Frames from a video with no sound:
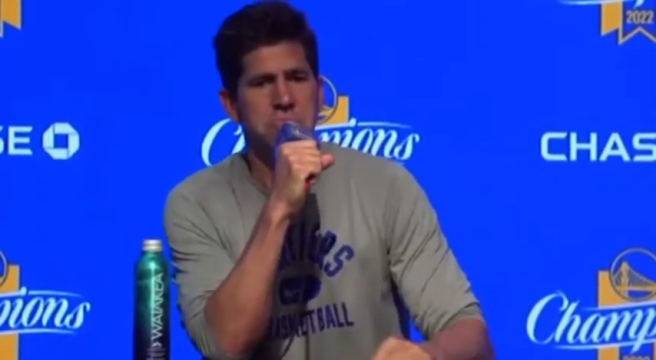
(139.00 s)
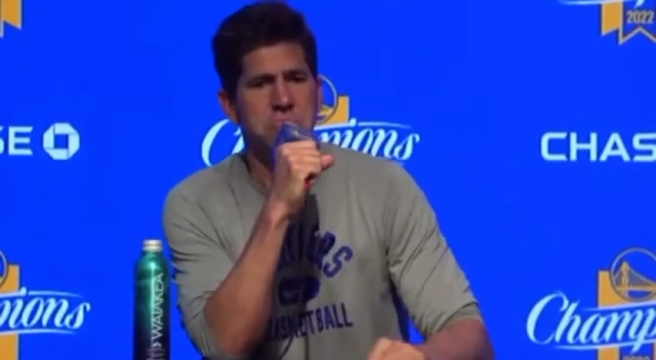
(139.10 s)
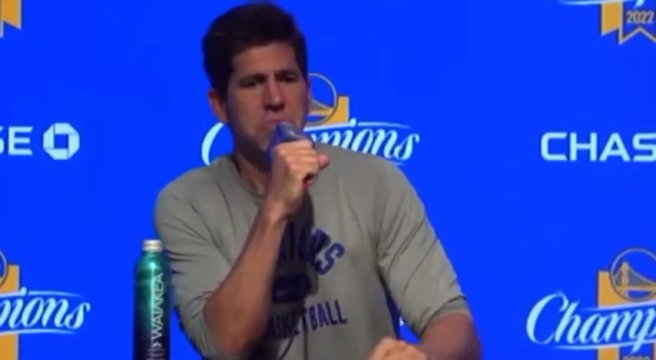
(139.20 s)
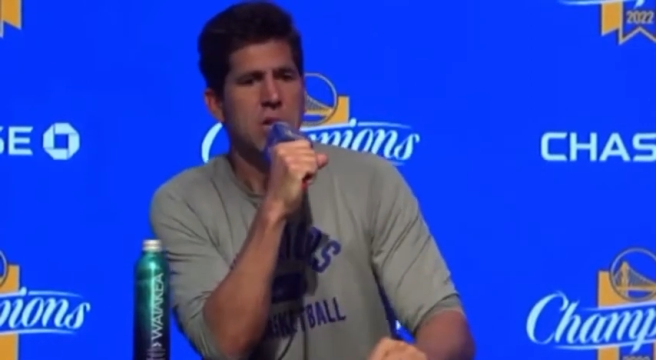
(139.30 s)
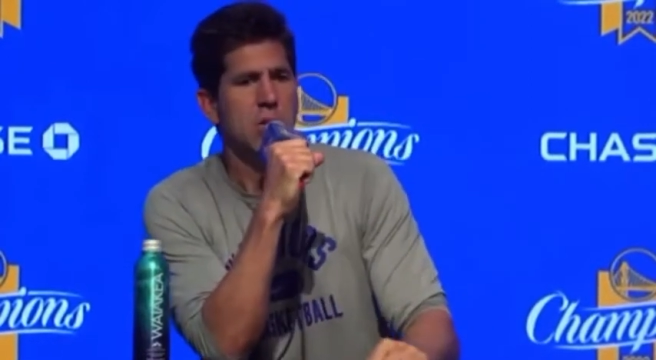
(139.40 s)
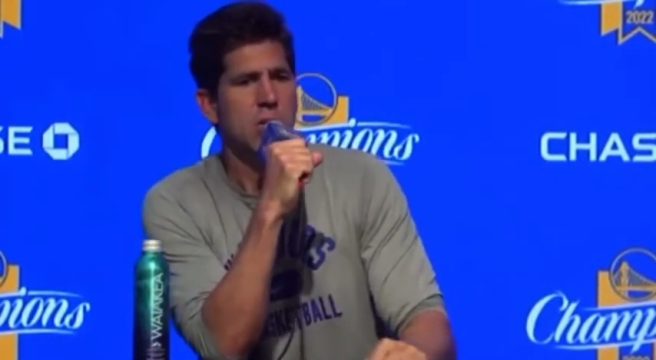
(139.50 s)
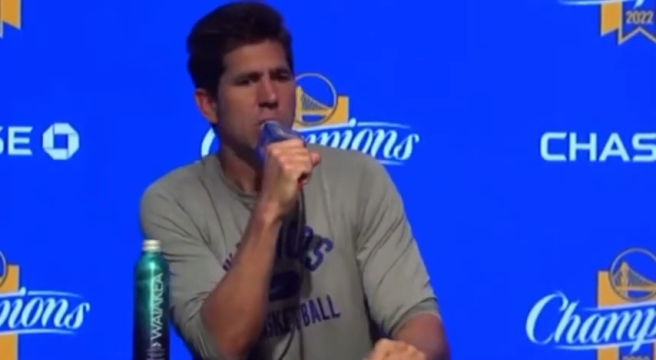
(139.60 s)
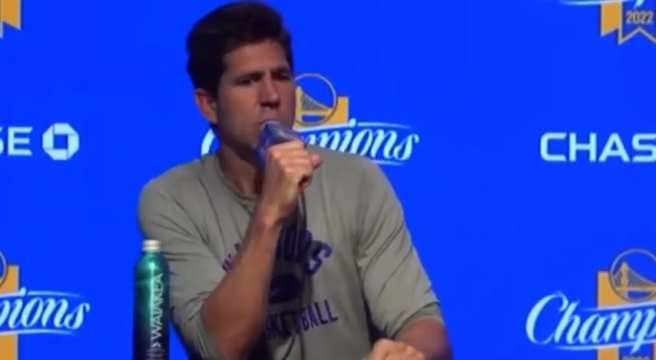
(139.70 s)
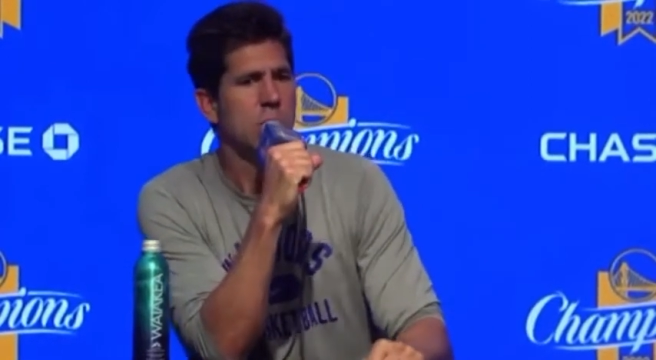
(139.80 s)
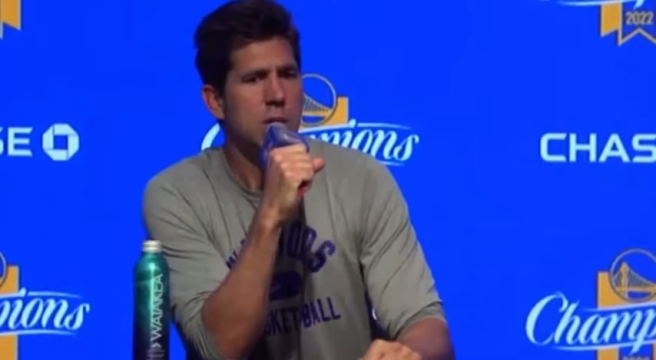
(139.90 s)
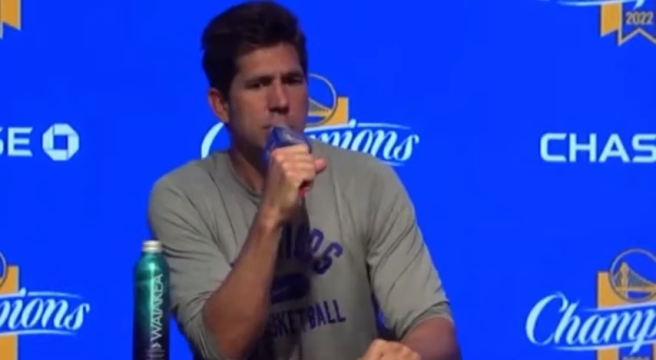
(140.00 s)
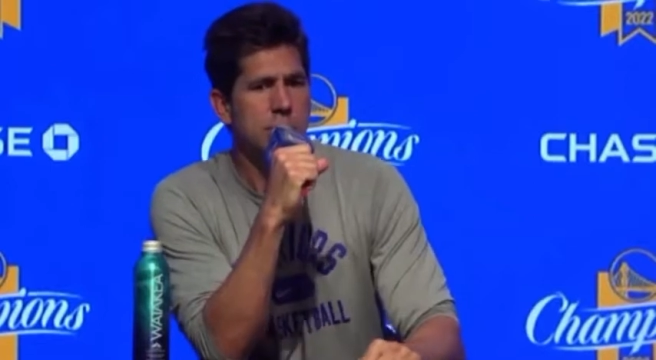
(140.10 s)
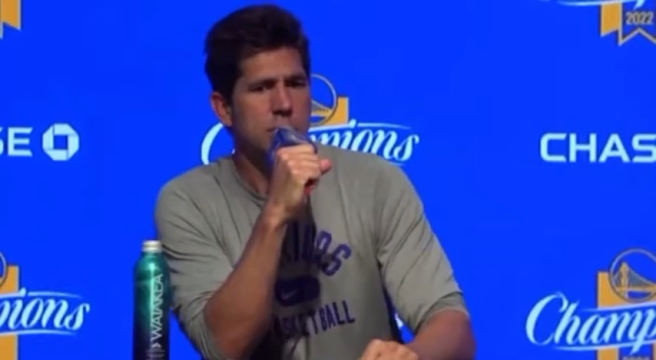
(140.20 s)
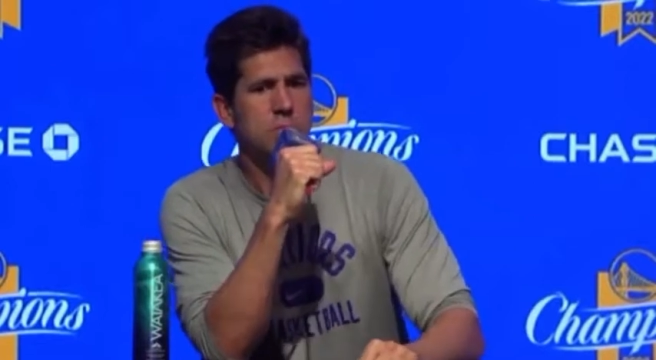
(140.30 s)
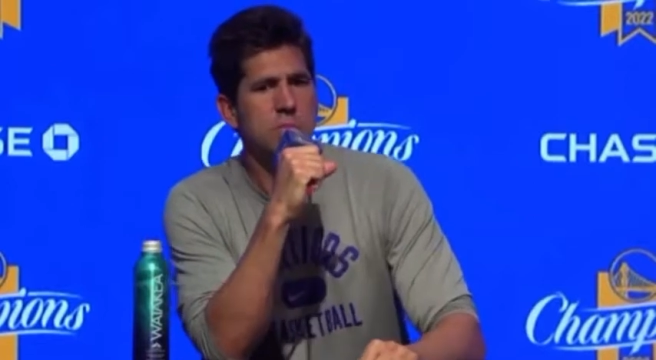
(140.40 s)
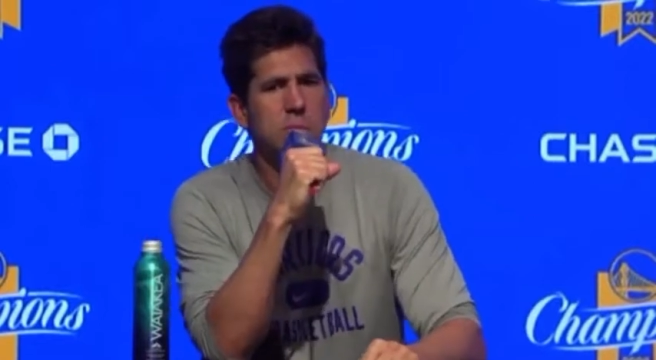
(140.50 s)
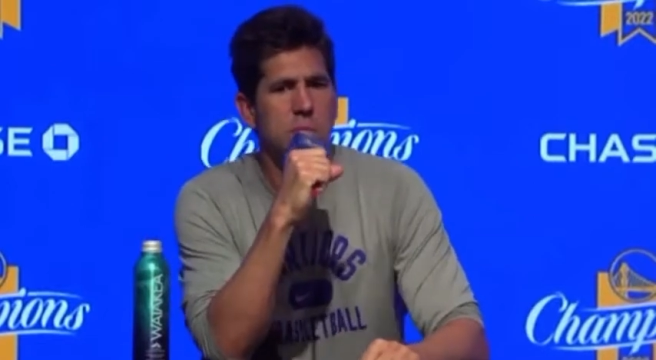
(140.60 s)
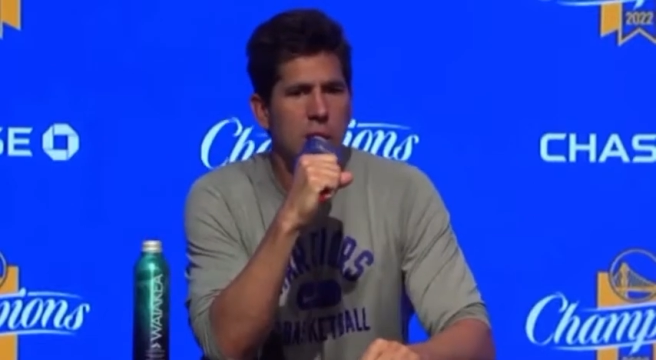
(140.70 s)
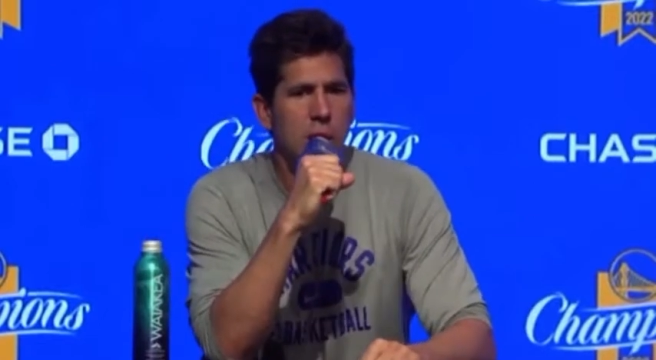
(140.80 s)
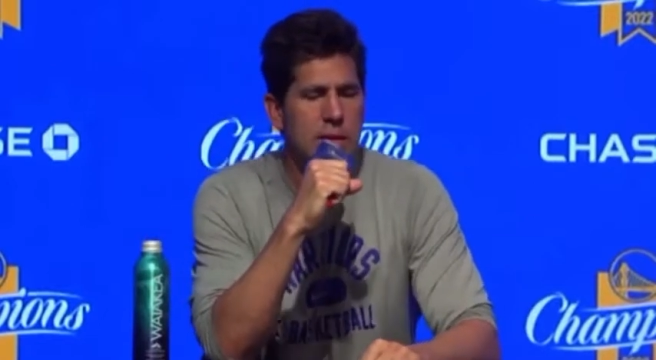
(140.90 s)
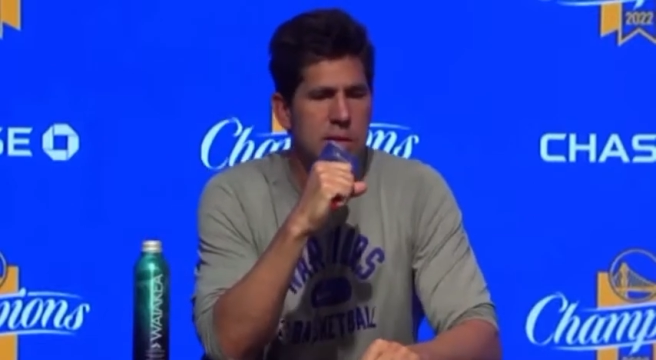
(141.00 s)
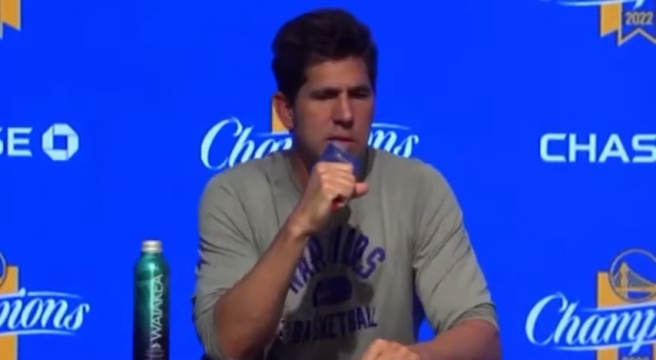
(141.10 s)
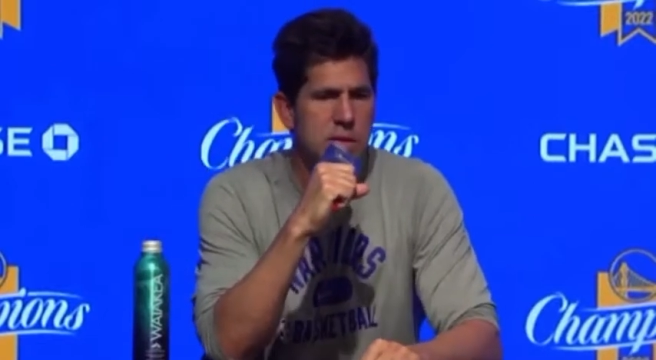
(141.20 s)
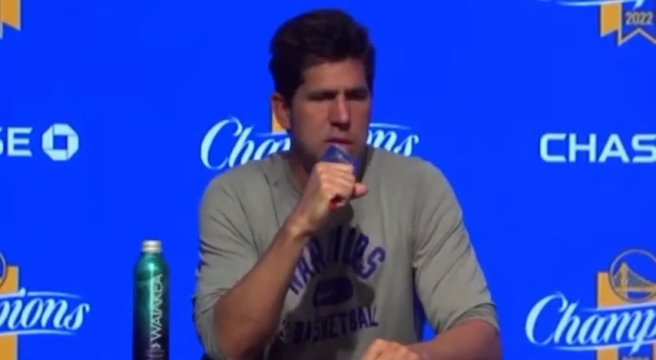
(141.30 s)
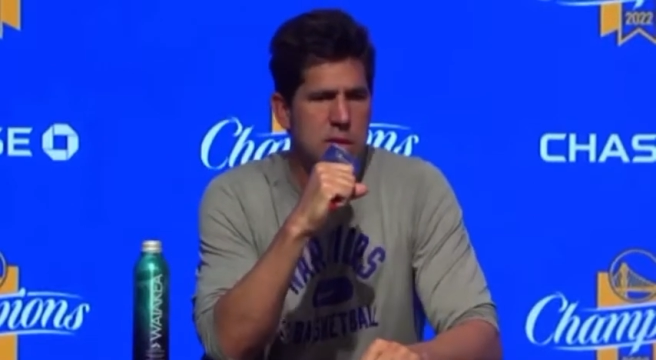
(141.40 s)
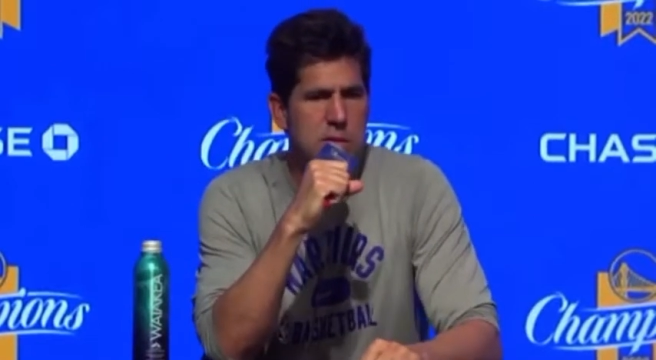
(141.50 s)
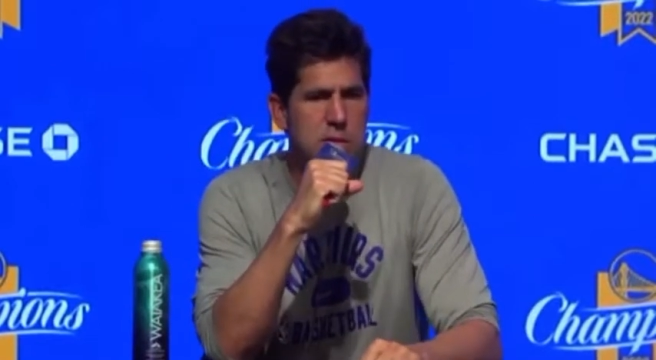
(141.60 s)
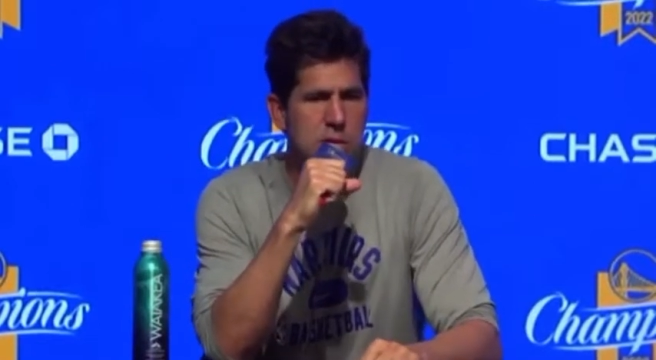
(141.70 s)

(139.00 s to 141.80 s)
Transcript: nobody likes these things.